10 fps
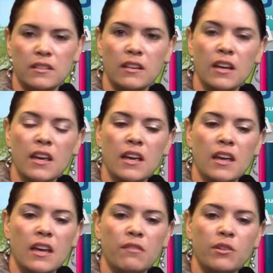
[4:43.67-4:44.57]
And
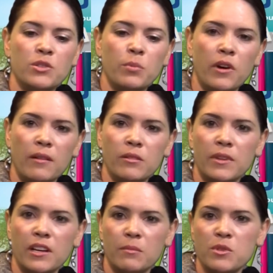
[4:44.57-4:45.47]
if there's a
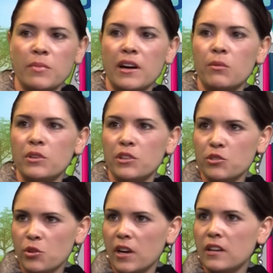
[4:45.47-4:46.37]
problem that comes about when
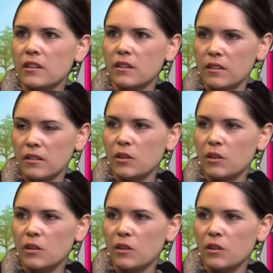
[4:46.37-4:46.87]
you're trying to,